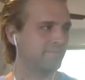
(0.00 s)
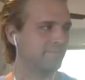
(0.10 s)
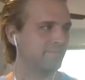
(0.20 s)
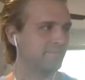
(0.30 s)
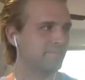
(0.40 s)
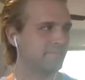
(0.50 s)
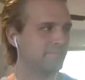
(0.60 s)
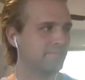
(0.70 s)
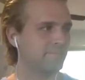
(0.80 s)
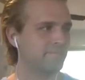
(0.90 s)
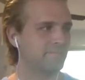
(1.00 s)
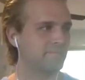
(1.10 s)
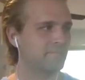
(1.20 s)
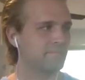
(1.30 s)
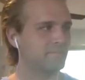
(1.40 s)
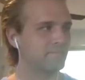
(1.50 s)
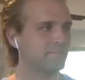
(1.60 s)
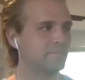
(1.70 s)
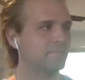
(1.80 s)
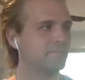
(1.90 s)

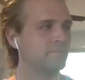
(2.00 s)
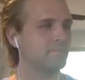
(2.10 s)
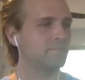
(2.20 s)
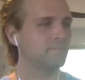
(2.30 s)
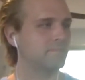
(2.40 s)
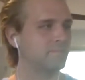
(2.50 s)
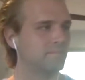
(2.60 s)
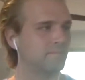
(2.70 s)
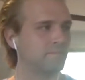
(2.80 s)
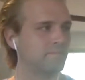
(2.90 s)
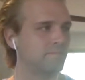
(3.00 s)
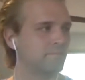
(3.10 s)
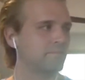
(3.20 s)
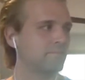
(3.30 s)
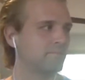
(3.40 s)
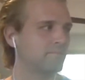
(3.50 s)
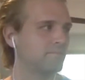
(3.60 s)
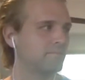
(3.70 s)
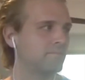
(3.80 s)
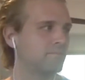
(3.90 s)

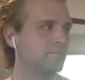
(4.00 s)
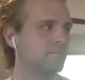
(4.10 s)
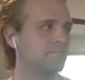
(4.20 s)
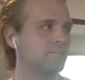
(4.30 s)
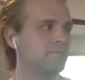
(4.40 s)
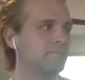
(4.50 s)
[no speech]